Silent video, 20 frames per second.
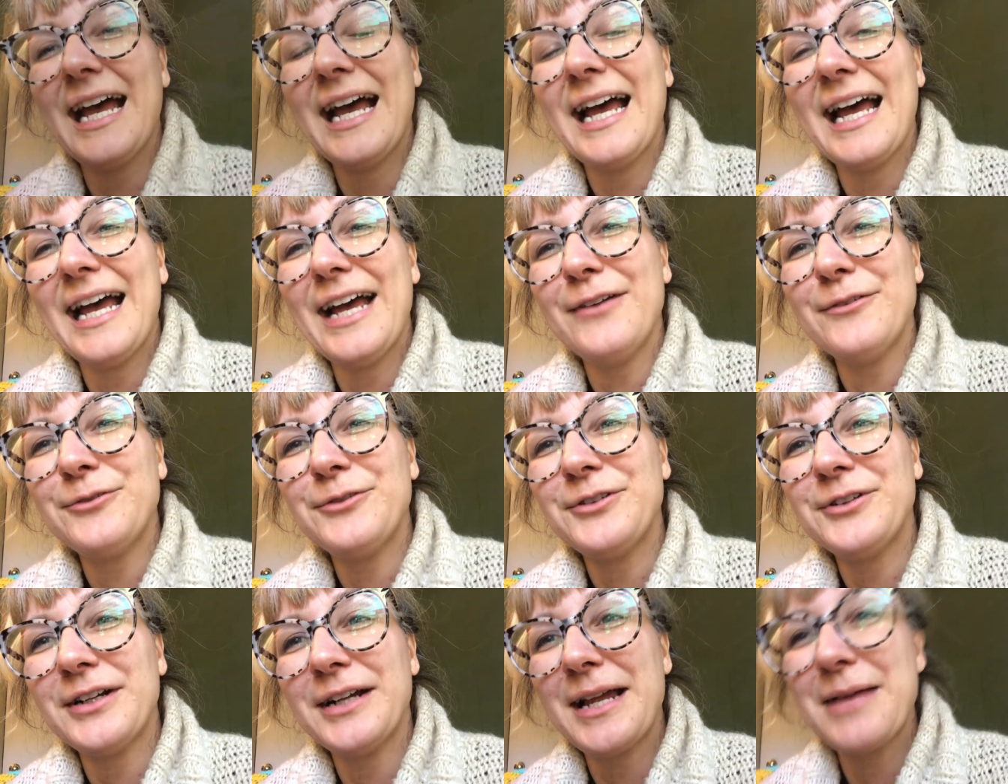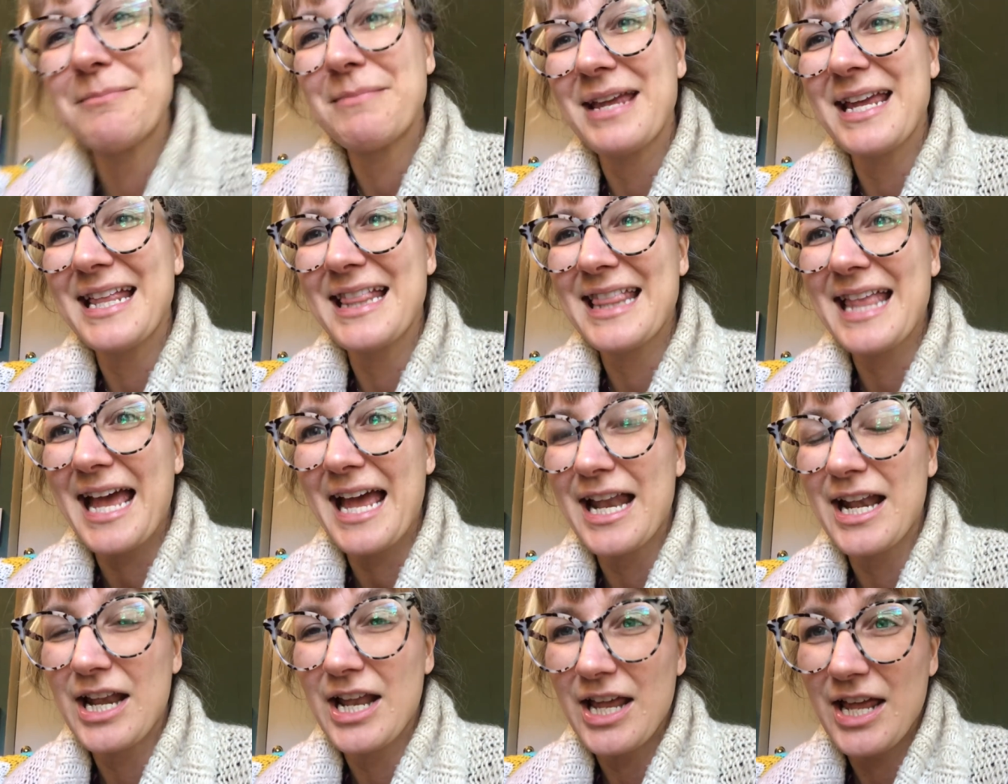After I made
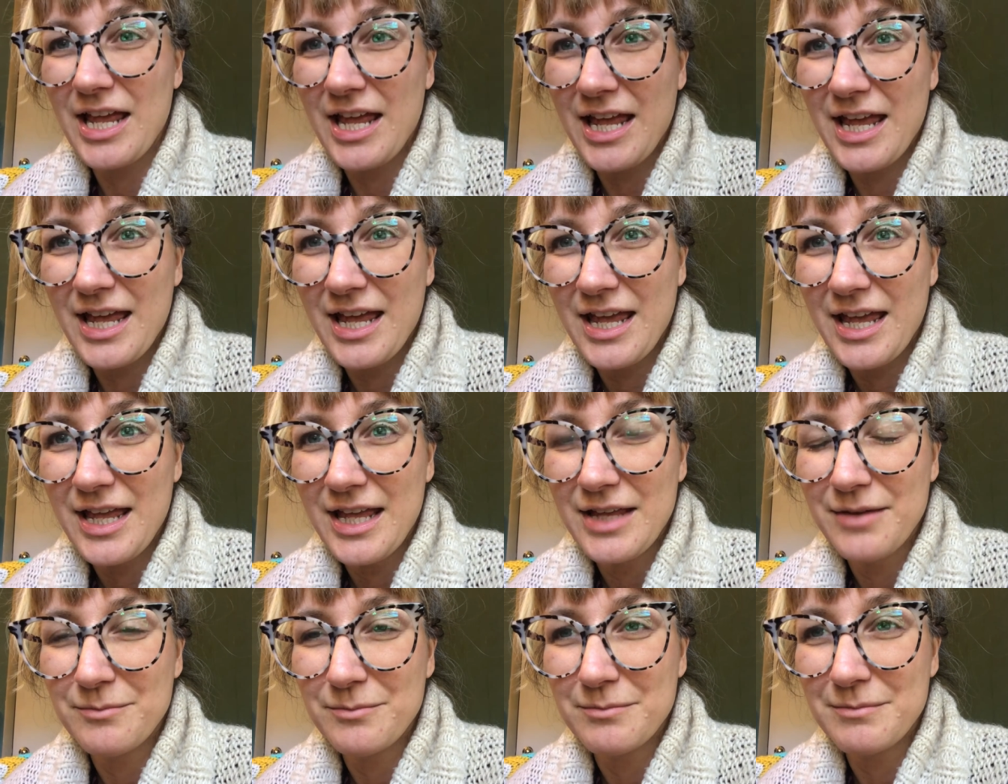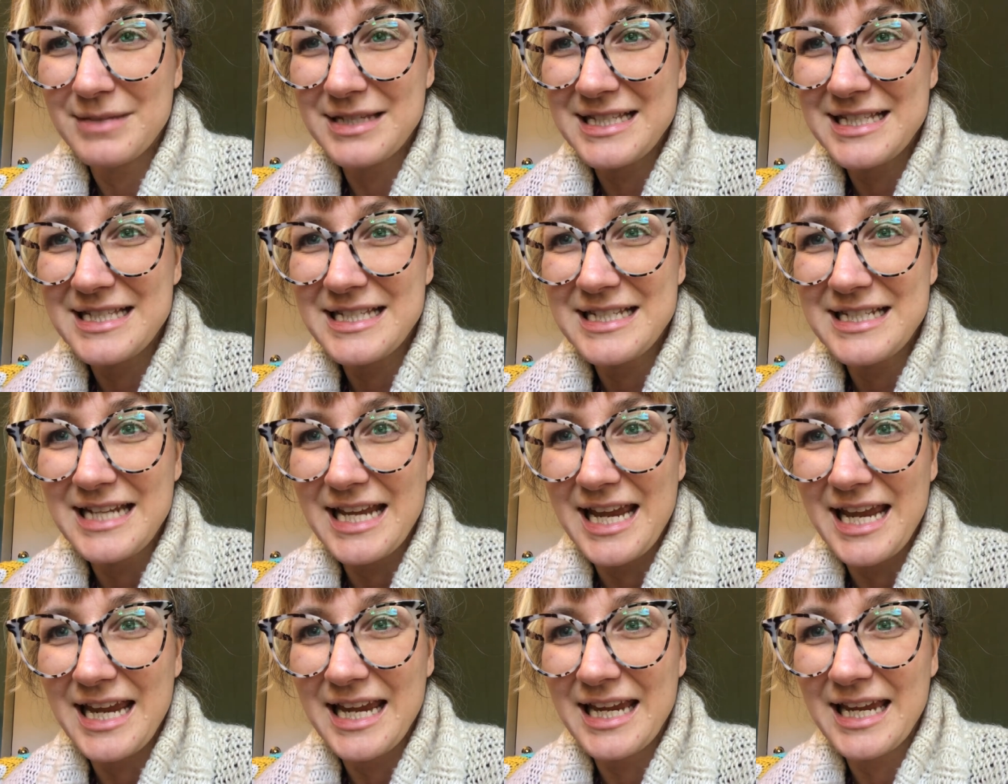that
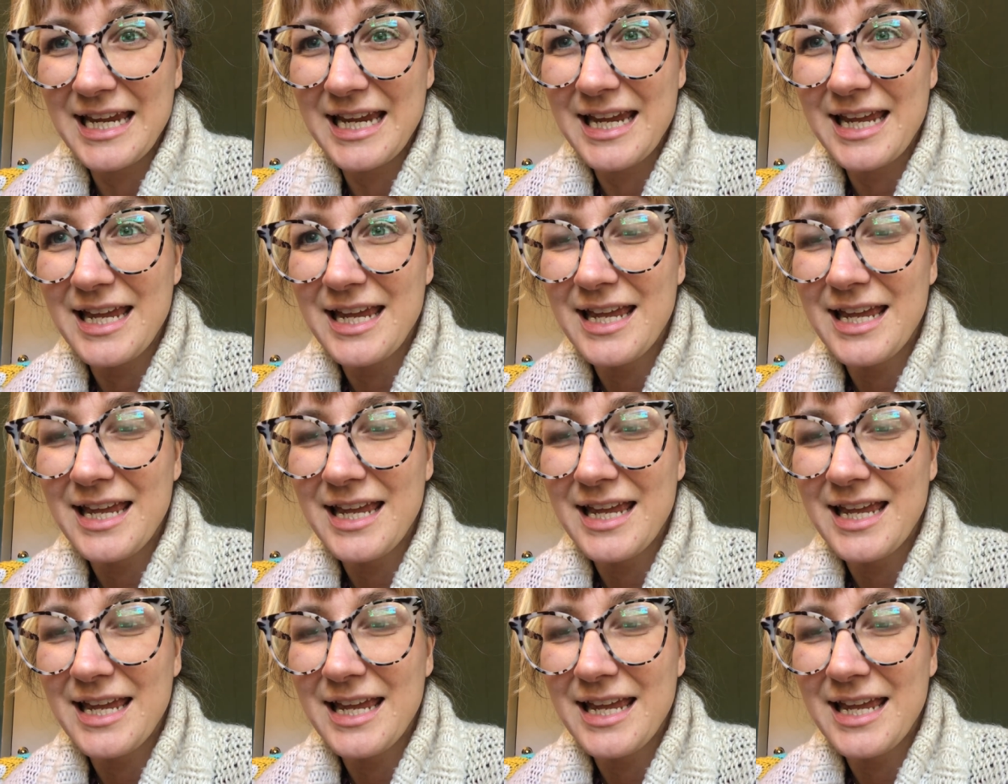mistake,